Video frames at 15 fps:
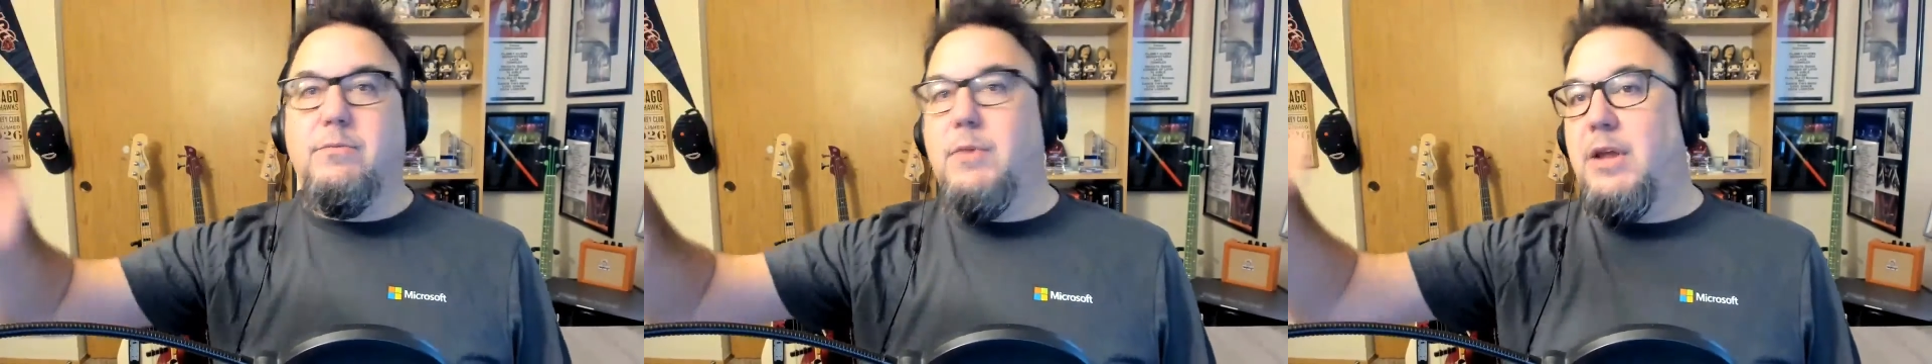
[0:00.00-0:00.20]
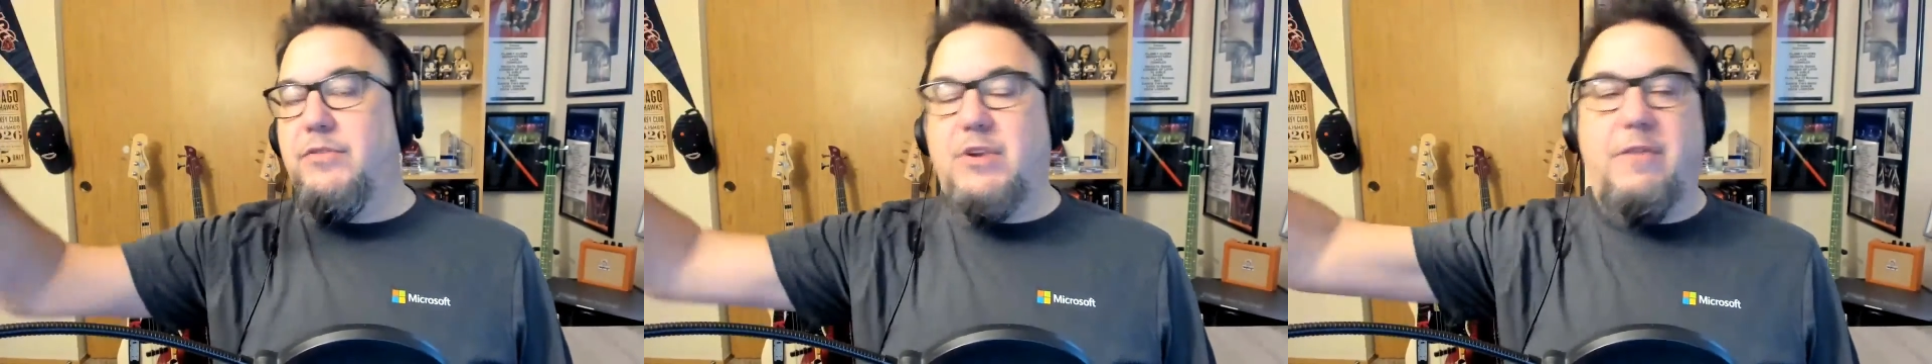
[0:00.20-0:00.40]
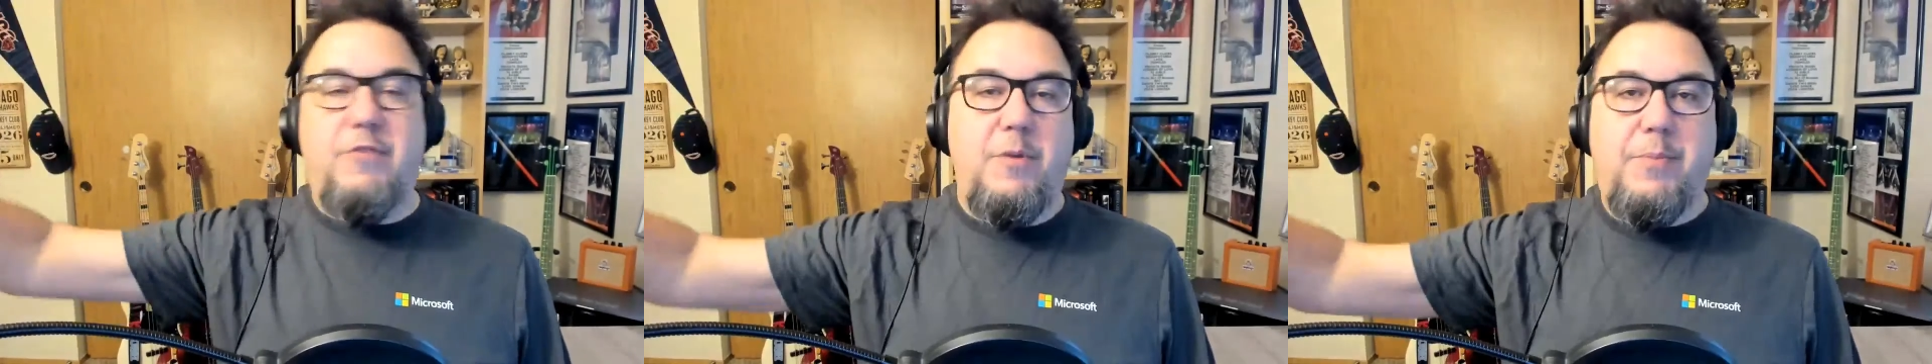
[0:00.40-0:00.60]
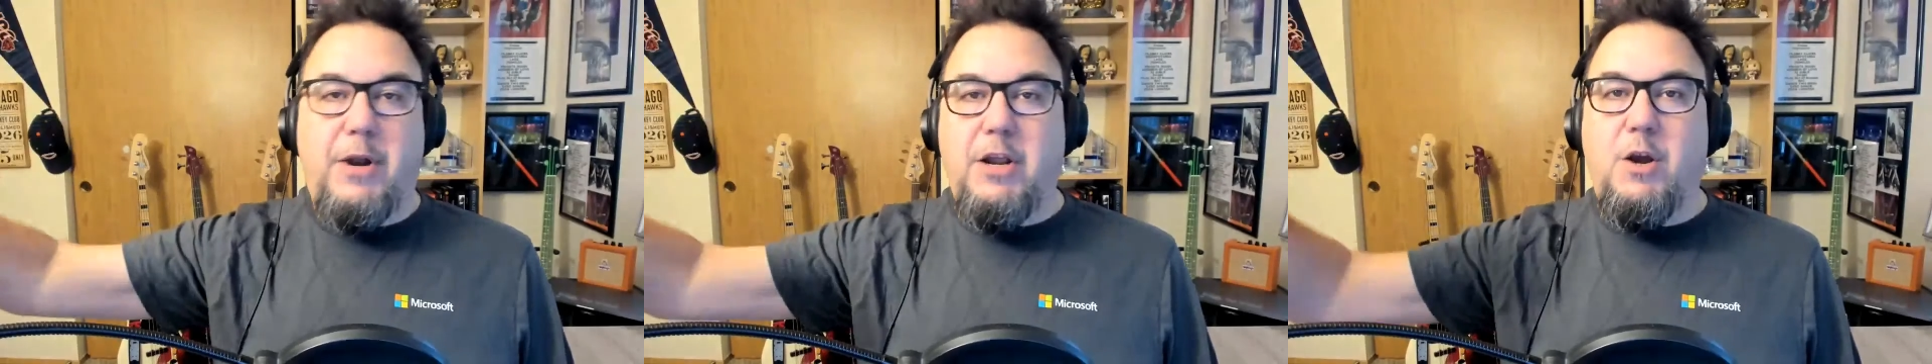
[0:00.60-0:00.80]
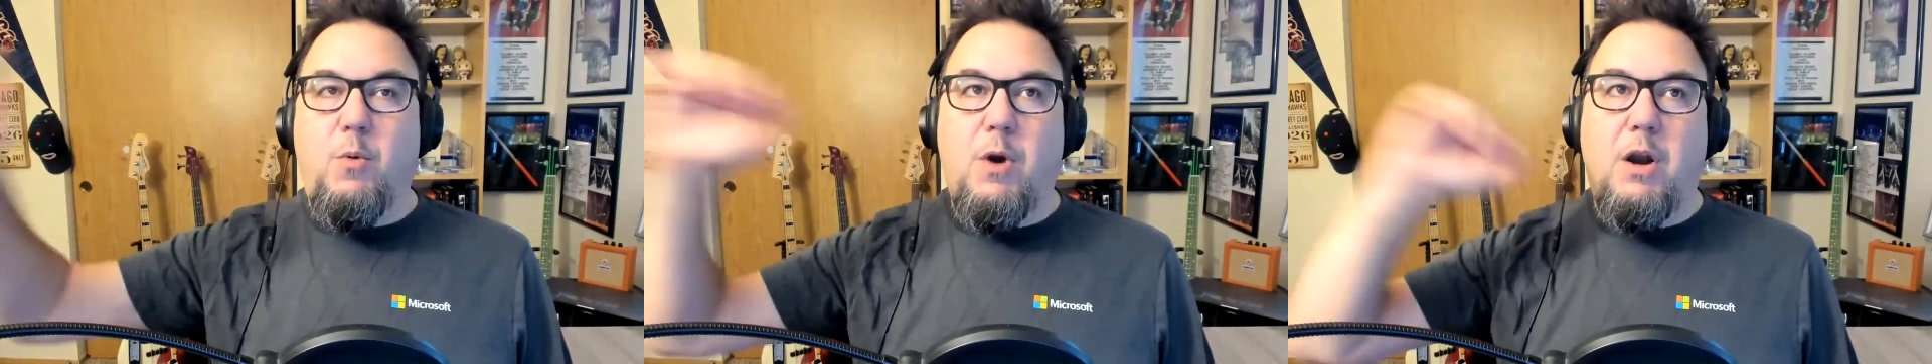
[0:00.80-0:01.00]
Is
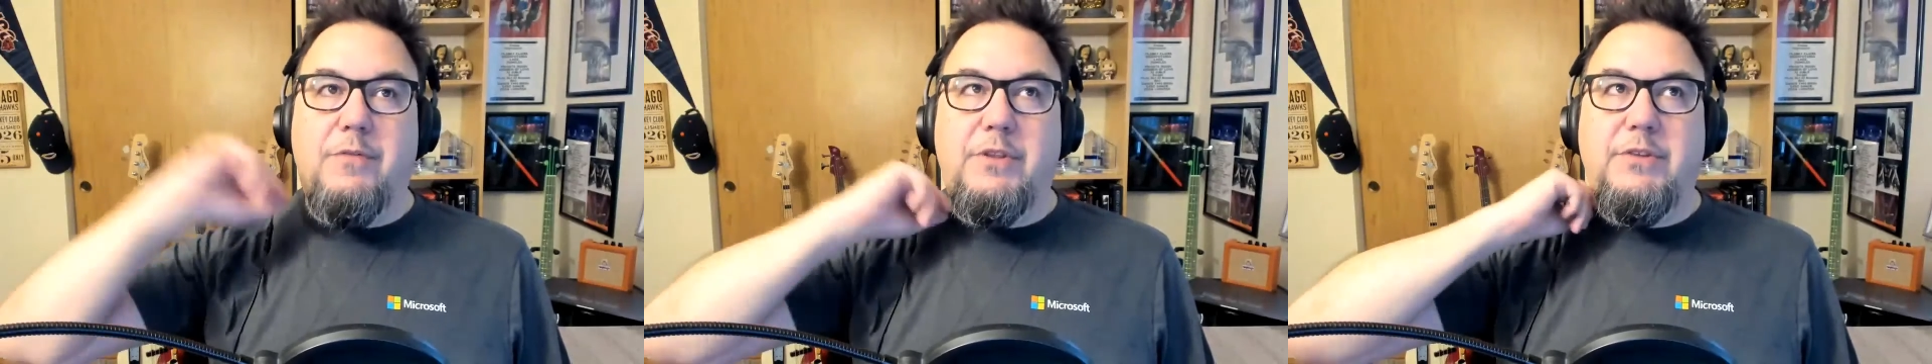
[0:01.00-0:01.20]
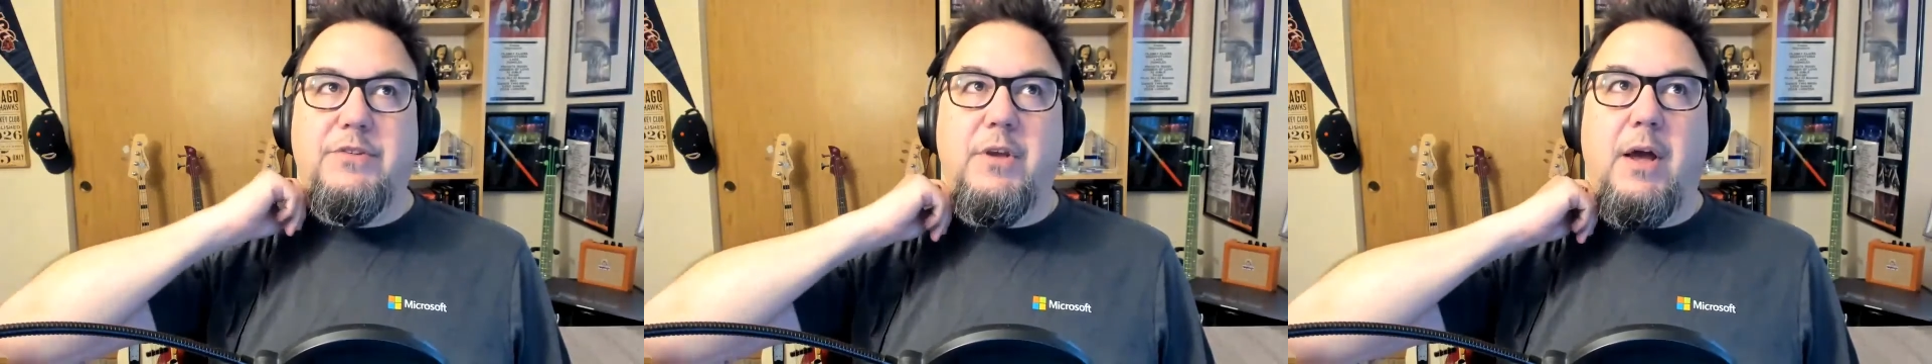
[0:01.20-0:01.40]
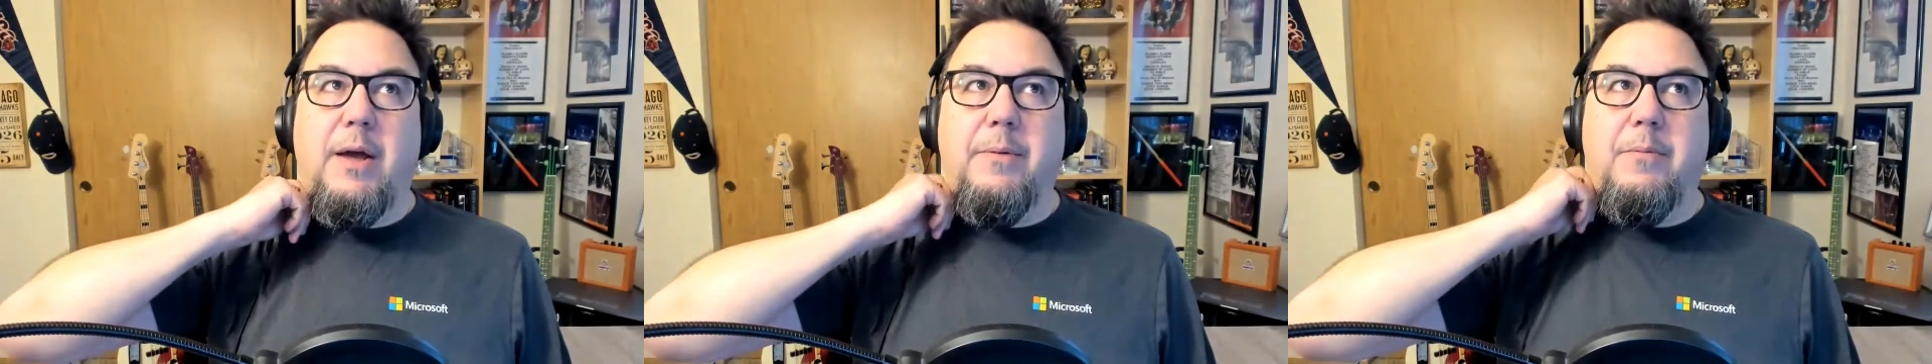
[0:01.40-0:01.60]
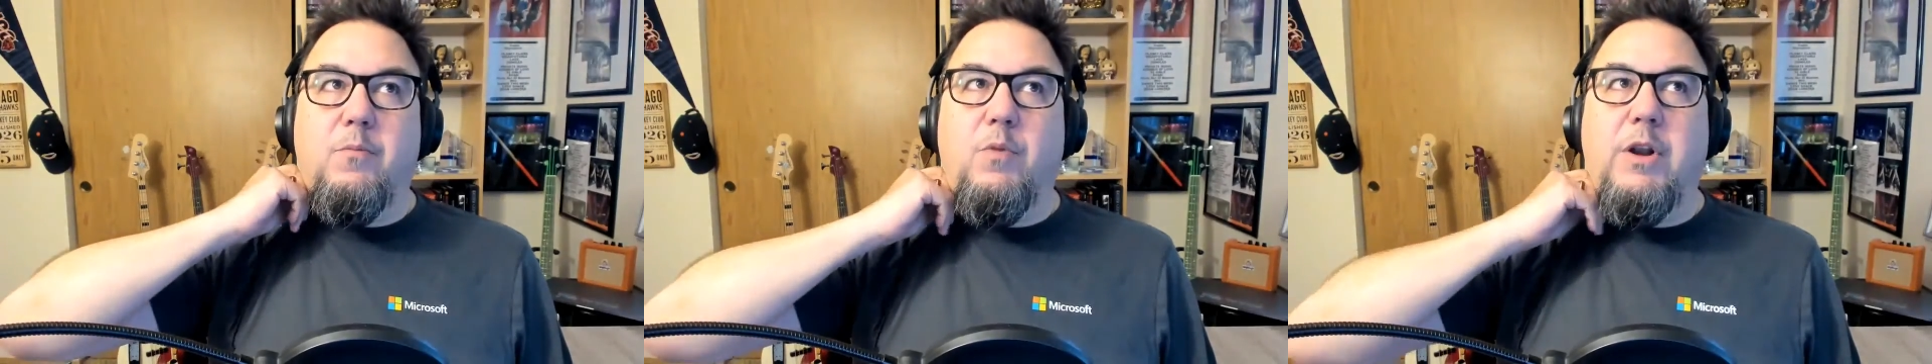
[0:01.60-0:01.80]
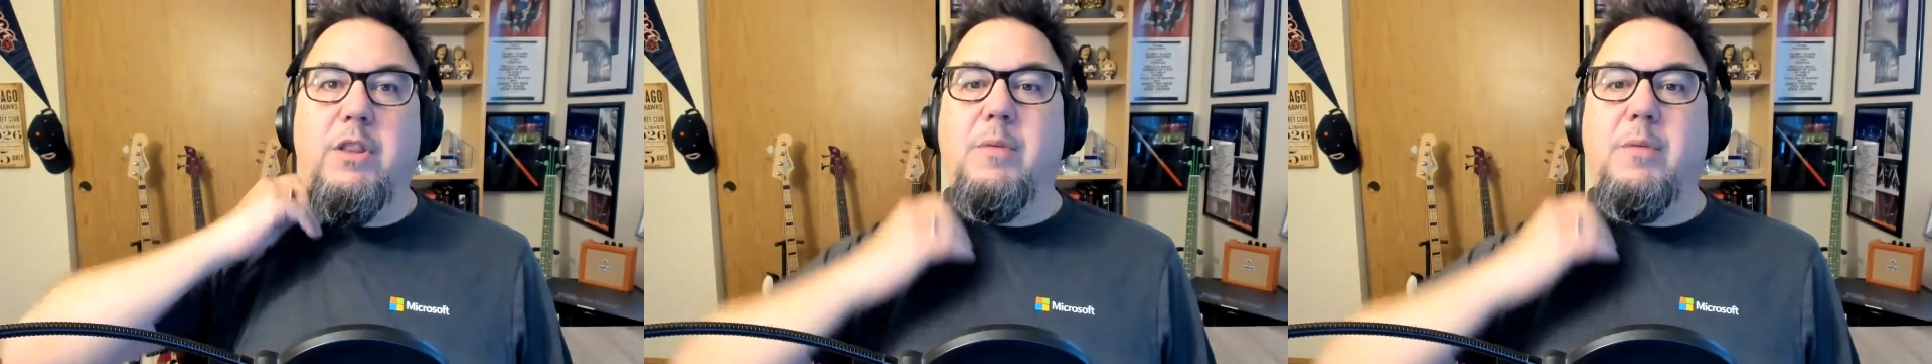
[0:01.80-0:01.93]
everybody aware of this? One